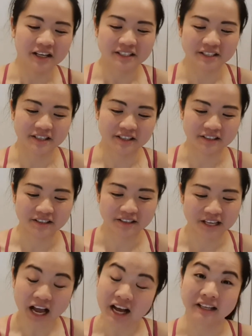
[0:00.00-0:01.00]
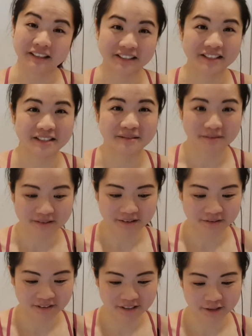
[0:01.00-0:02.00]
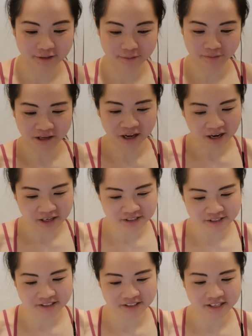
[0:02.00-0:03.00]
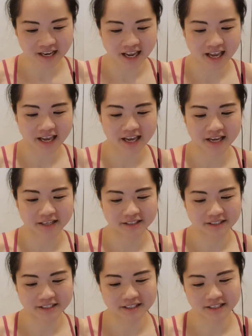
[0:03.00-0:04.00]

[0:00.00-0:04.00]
So yeah, that's a really good plus. And